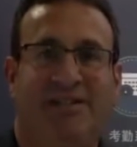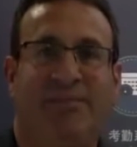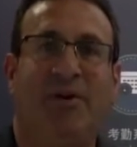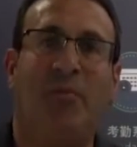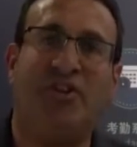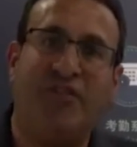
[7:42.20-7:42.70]

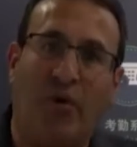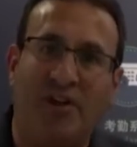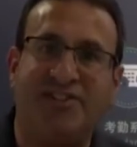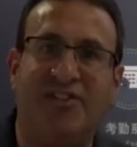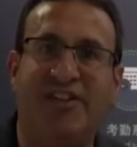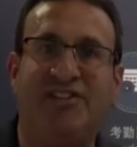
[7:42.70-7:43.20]
But what you've
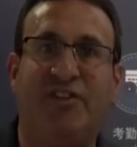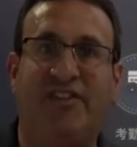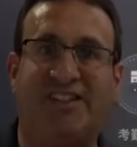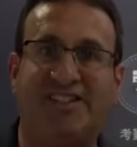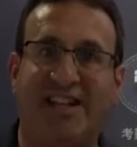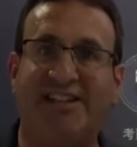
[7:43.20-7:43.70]
also done is you've
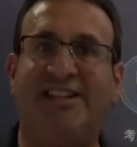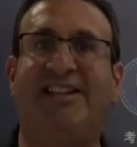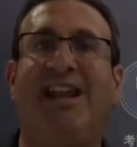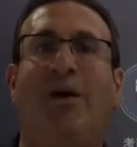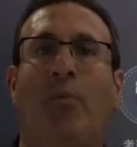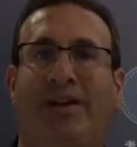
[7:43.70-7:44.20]
extended the
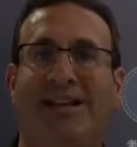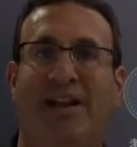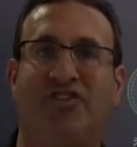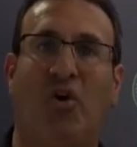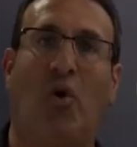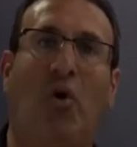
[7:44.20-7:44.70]
network
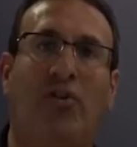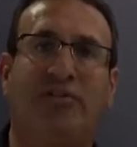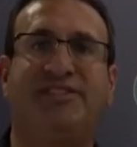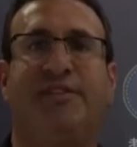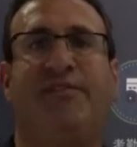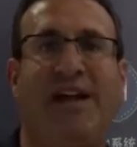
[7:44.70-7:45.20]
now to all
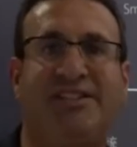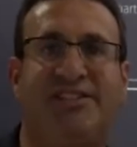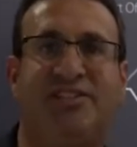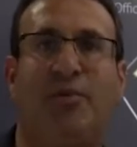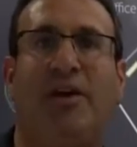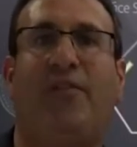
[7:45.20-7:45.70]
those
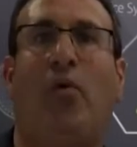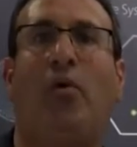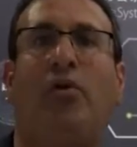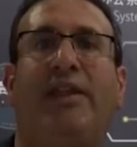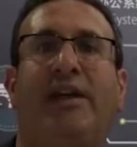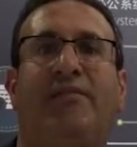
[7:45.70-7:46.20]
devices. You have
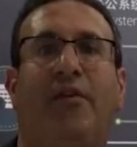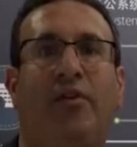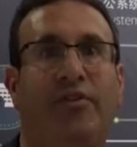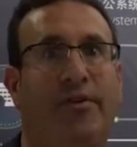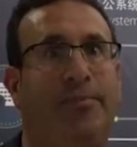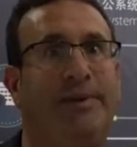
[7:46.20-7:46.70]
all that
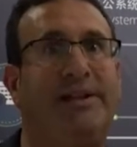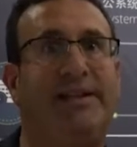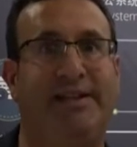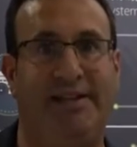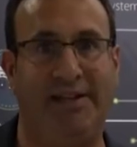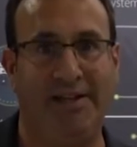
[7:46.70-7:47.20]

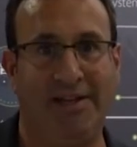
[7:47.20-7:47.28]
vulnerability.